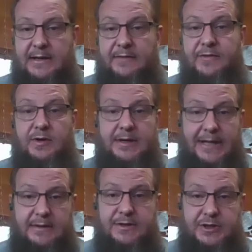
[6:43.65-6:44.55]
And if you're
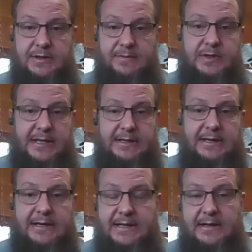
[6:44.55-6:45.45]
negligent in
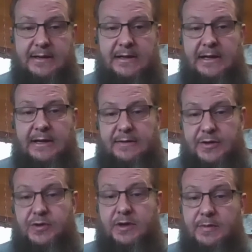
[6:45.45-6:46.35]
protecting that data,
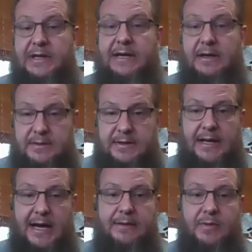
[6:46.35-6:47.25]
then you can be held
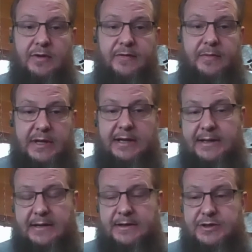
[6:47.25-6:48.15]
liable for
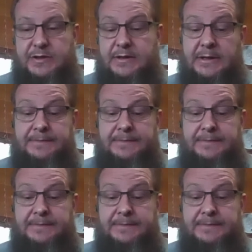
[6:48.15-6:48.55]
being negligent.